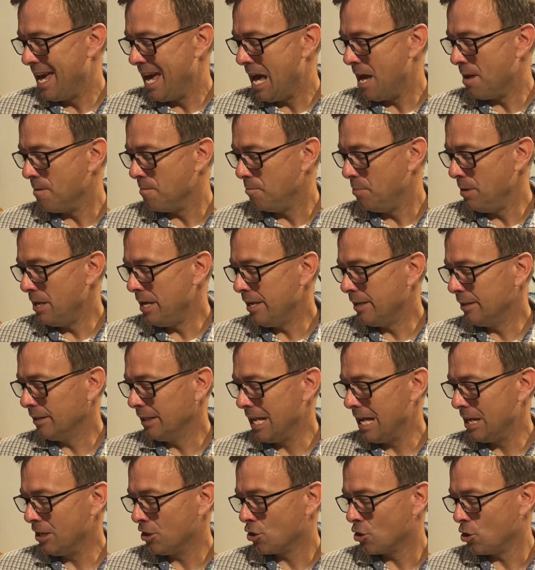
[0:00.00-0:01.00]
And being
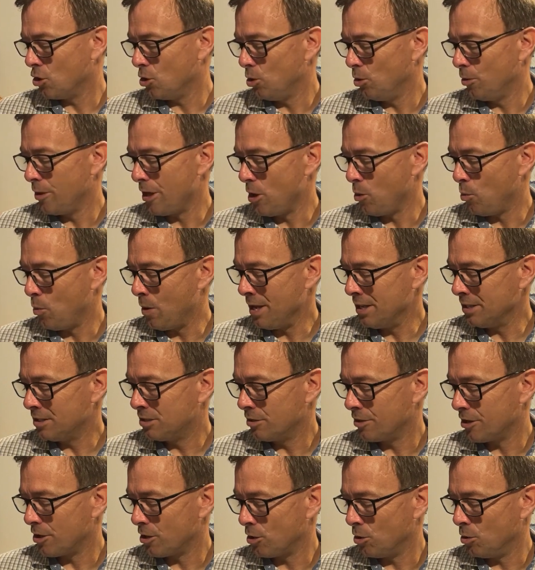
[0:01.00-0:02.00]
let go, they went
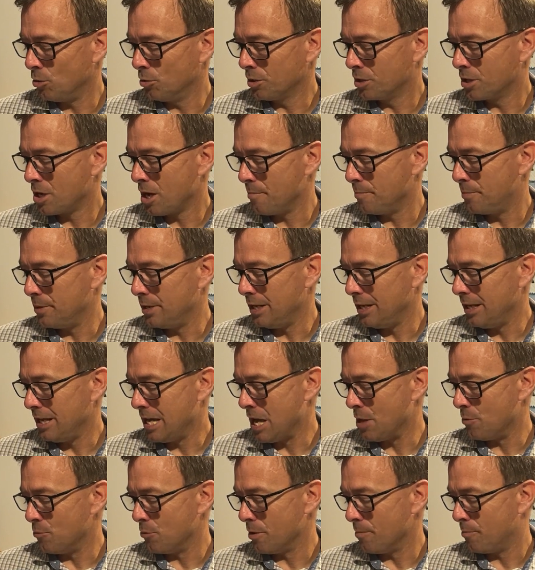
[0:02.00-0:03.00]
to their own company
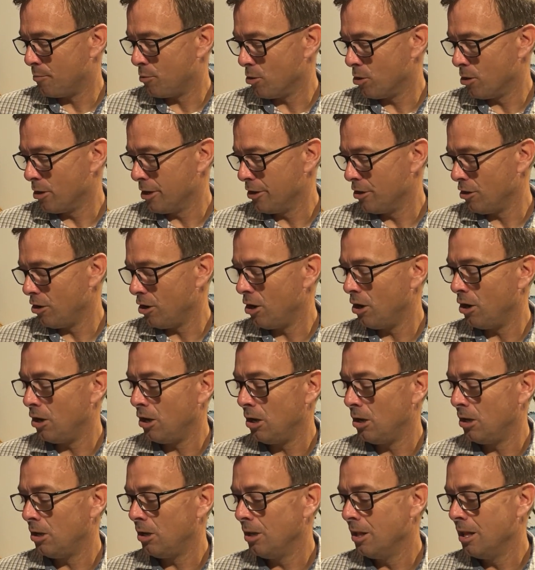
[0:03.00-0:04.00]
and reported
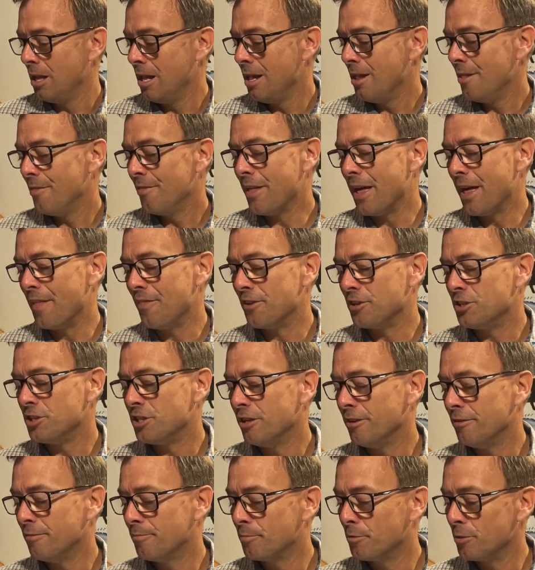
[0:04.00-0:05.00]
all that the
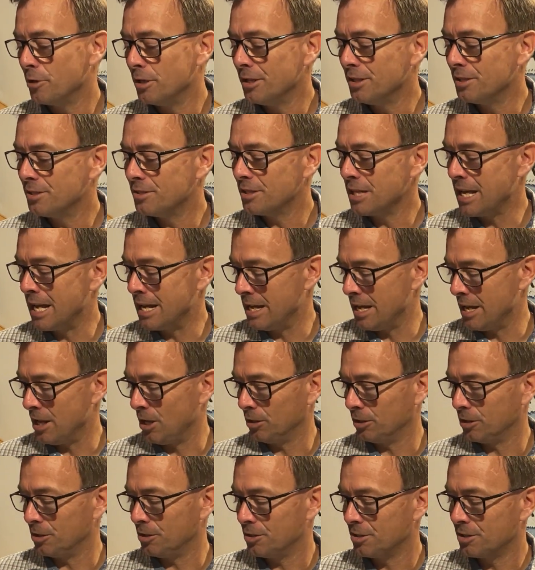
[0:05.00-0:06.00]
chief priests and
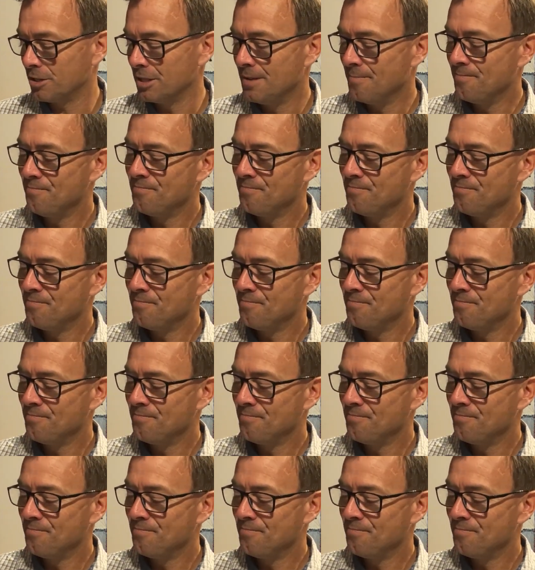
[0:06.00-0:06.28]
elders